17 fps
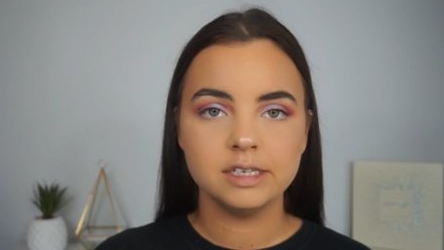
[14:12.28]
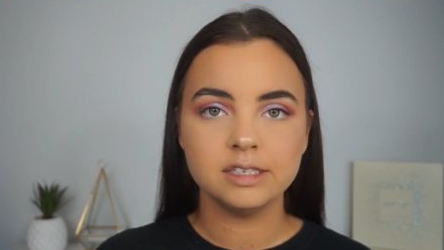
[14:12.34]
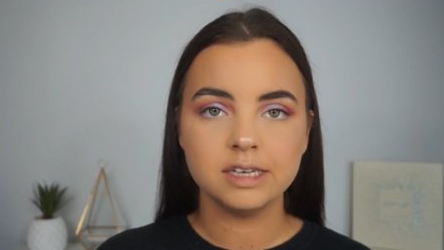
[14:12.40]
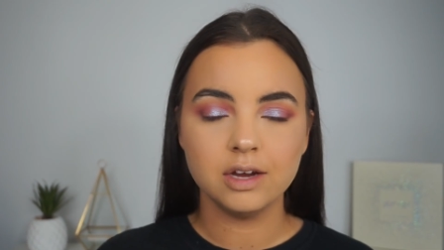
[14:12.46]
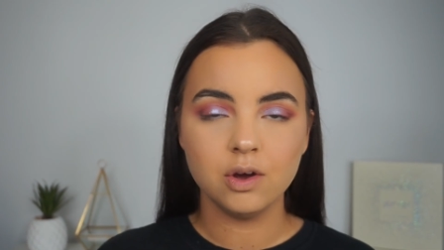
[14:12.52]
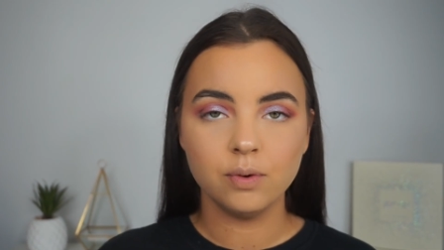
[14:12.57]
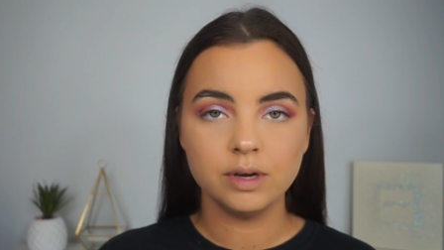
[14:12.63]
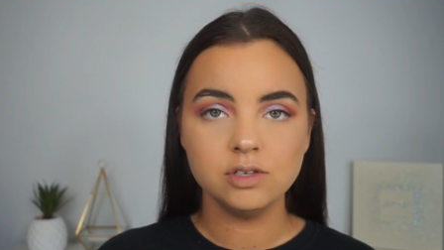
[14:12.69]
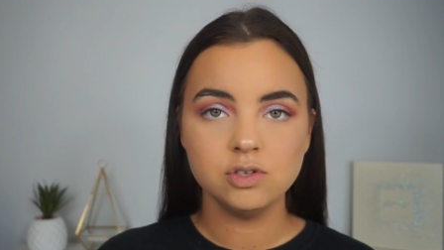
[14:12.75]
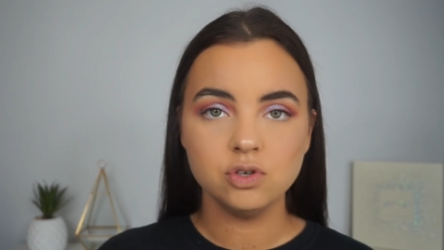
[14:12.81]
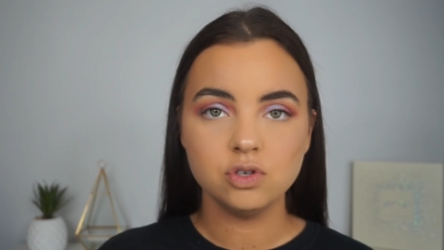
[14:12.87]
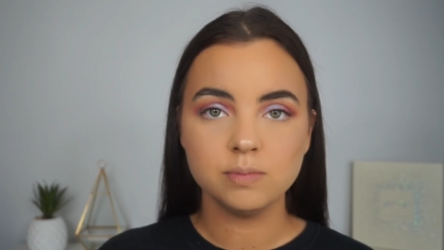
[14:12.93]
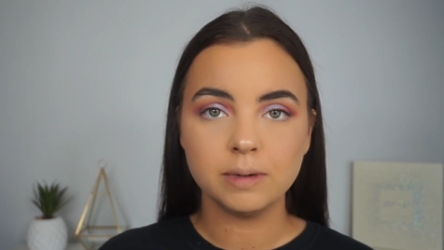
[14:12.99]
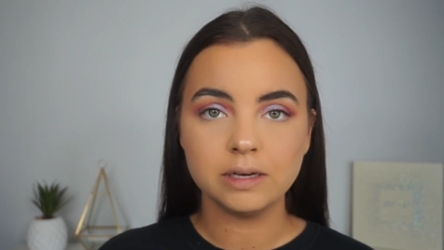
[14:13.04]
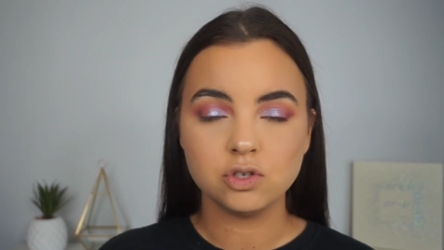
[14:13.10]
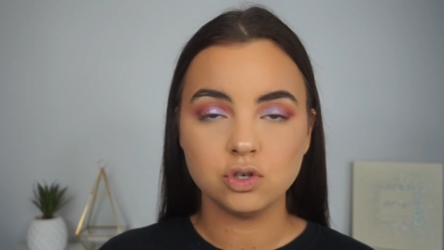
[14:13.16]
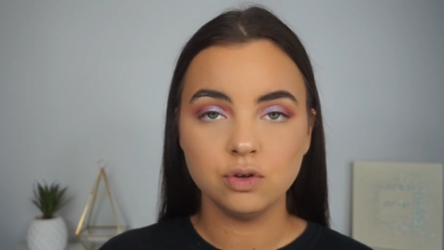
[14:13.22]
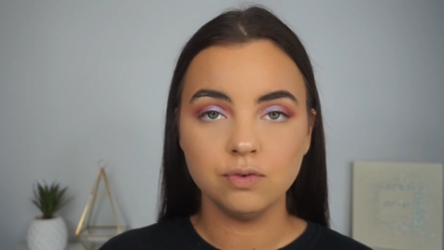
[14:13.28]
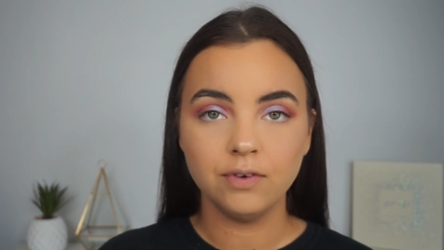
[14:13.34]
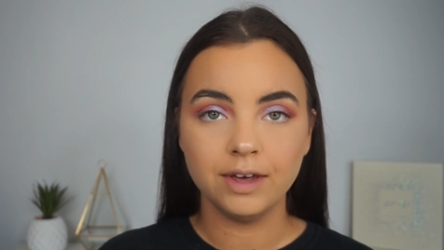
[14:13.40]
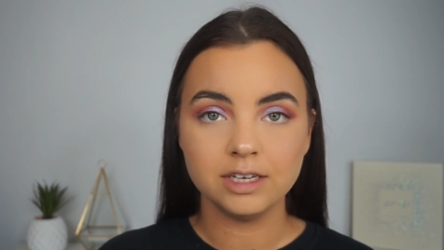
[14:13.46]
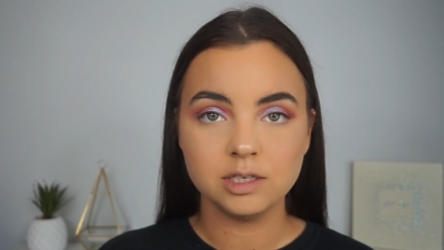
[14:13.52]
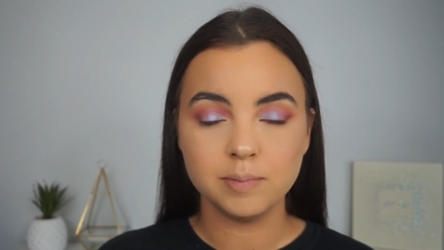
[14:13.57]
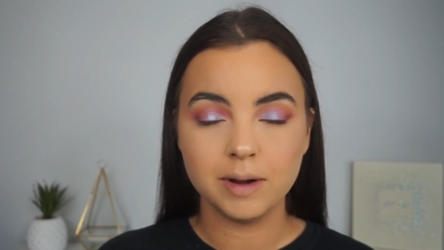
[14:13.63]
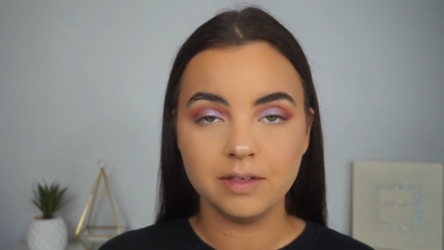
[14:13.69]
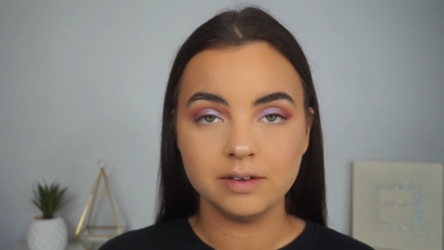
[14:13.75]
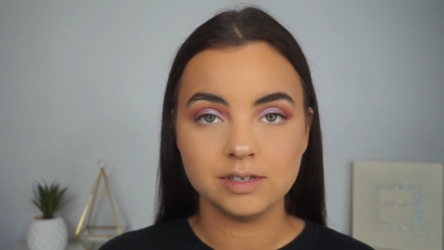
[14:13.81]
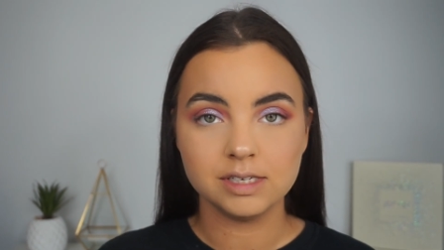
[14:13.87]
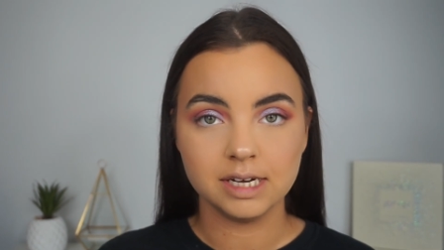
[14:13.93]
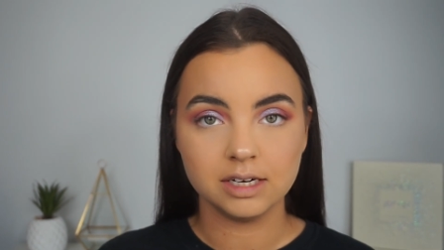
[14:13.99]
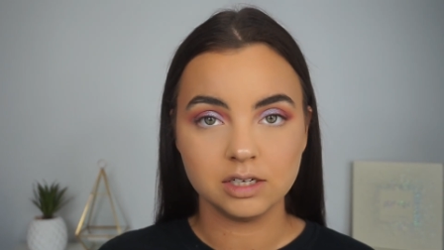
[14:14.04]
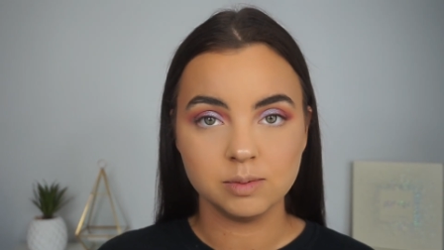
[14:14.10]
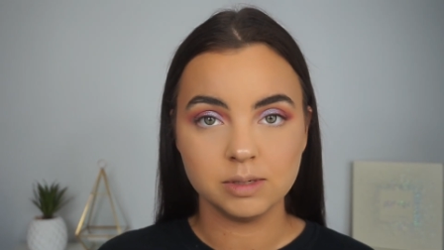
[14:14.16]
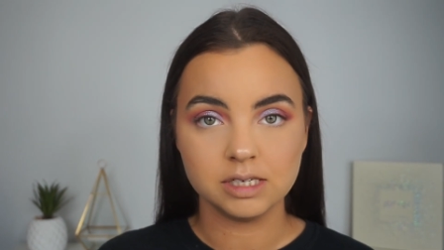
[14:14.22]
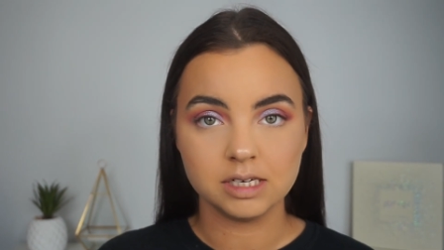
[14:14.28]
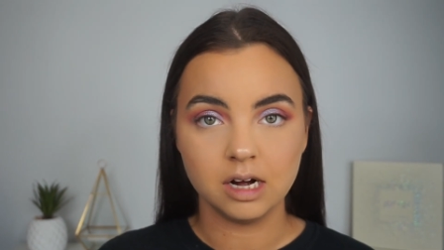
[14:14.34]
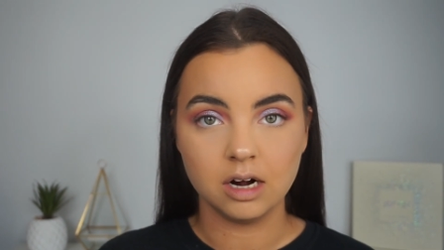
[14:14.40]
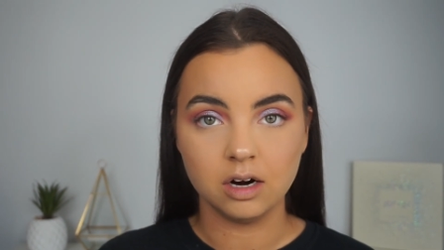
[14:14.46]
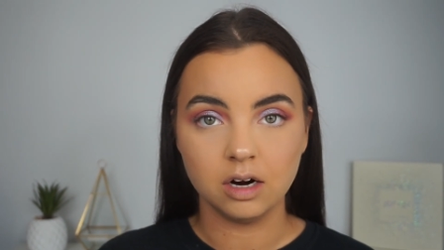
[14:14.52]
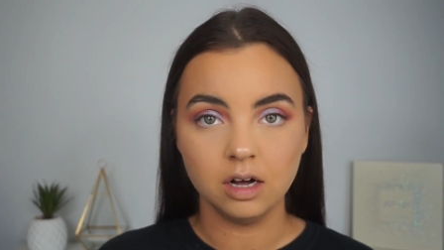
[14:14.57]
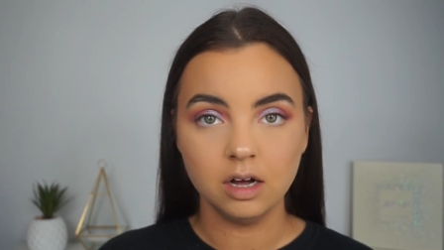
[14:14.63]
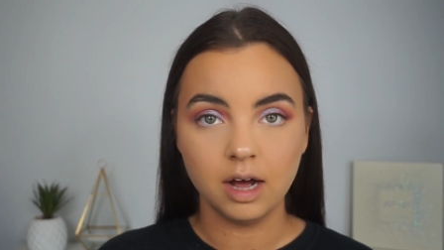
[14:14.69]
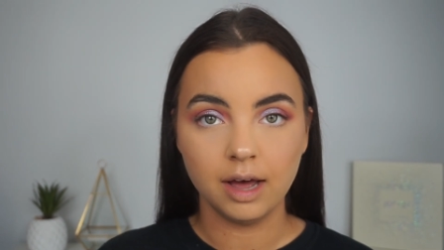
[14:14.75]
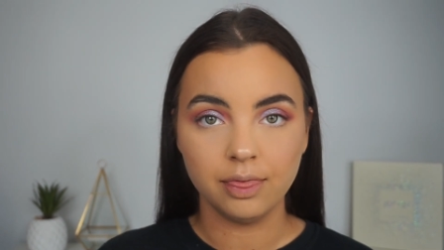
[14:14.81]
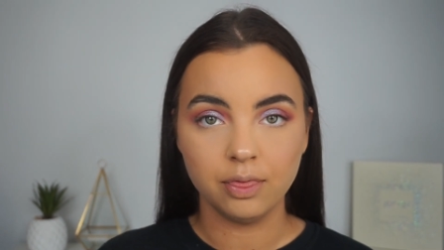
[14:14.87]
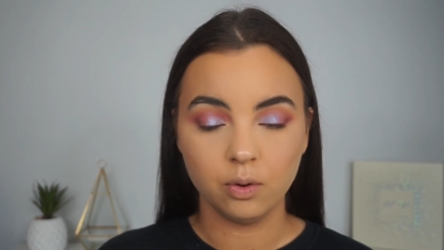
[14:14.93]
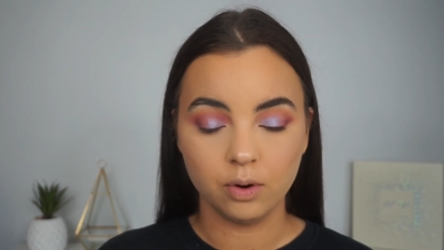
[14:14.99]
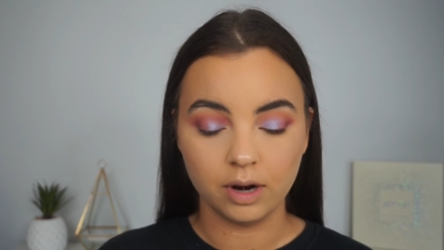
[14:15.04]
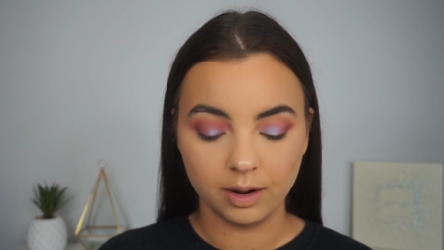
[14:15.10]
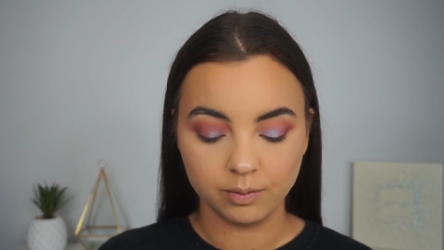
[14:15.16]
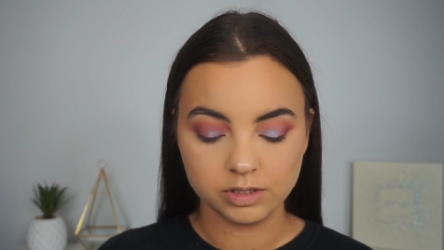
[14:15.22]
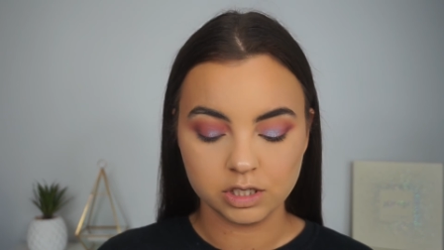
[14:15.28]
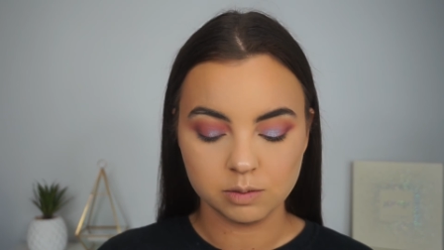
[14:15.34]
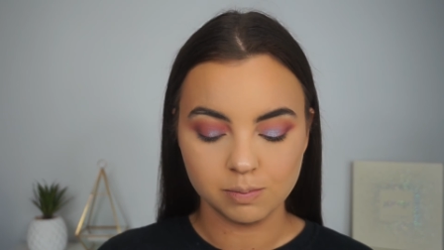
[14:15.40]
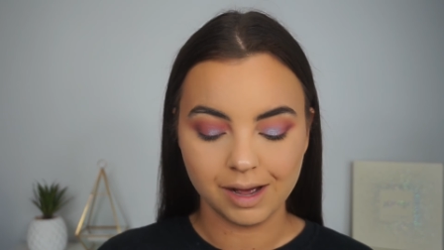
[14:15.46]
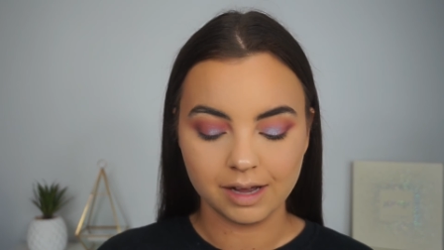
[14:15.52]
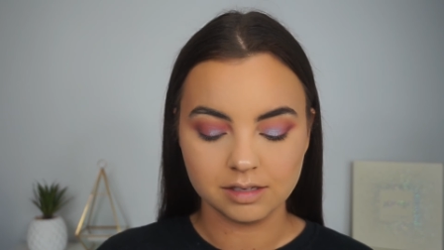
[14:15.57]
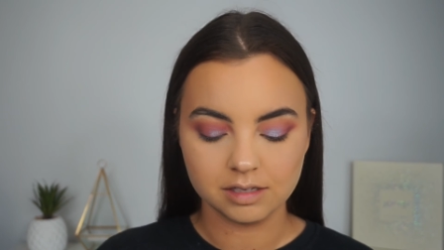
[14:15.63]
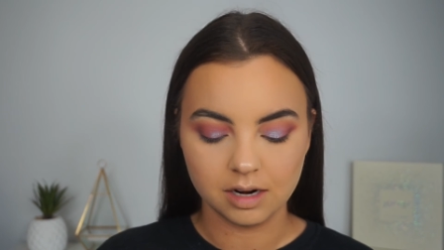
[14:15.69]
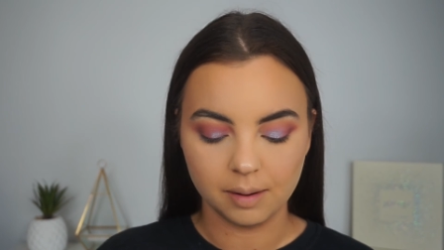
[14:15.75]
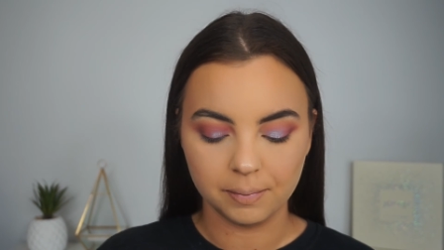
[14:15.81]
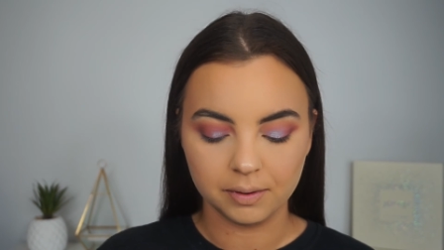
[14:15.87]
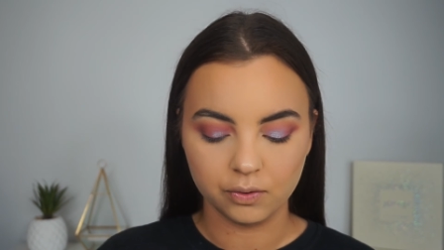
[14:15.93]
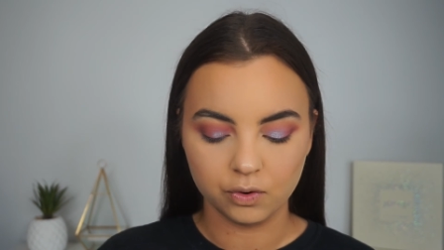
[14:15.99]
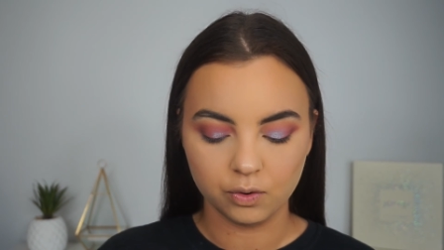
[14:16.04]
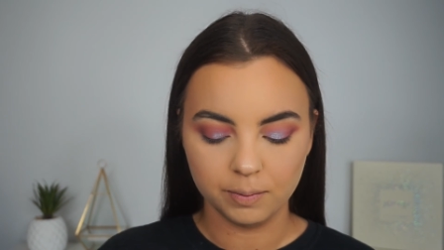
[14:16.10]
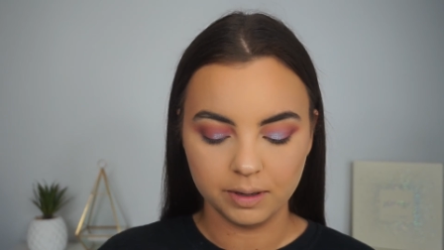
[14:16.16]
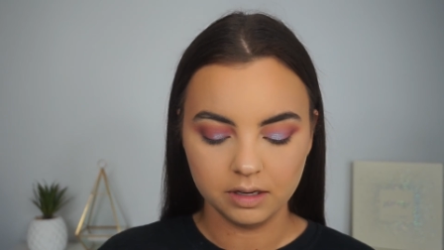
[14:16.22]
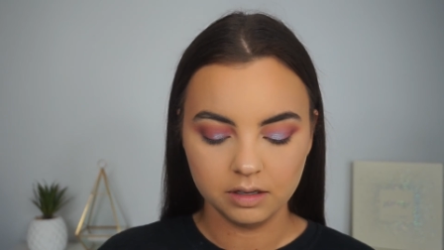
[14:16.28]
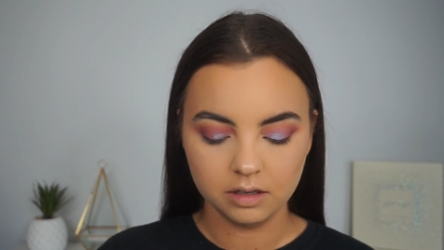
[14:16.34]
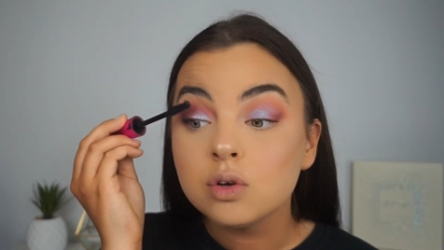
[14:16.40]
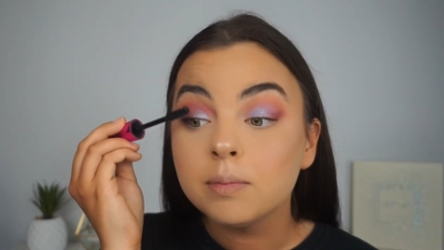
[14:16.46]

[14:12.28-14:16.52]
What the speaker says: Since I always use my Too Faced Better Than Sex mascara, I thought I would spice it up a little bit.